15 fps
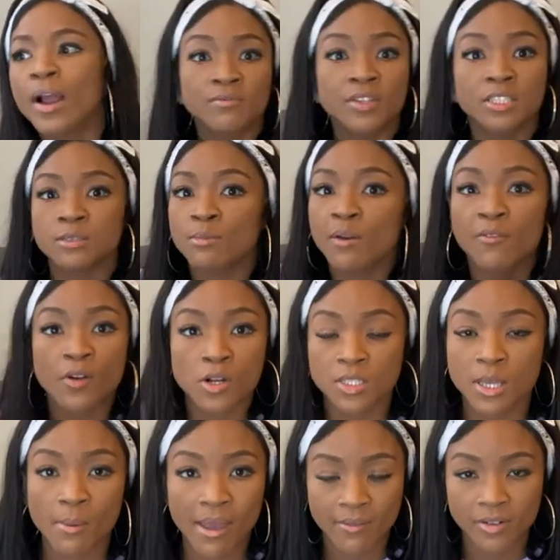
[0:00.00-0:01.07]
this is my first
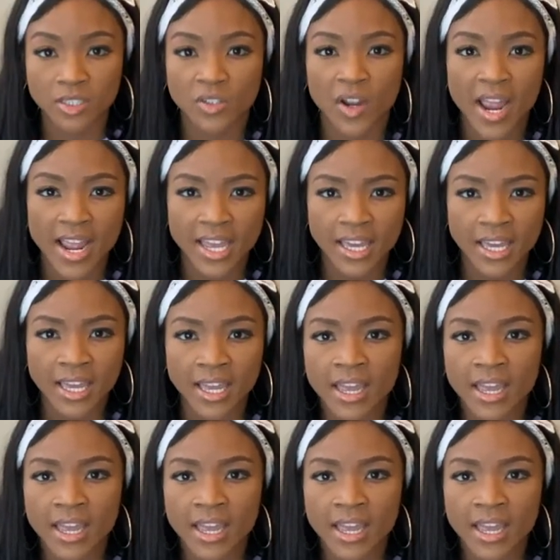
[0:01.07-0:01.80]
time ever trying it.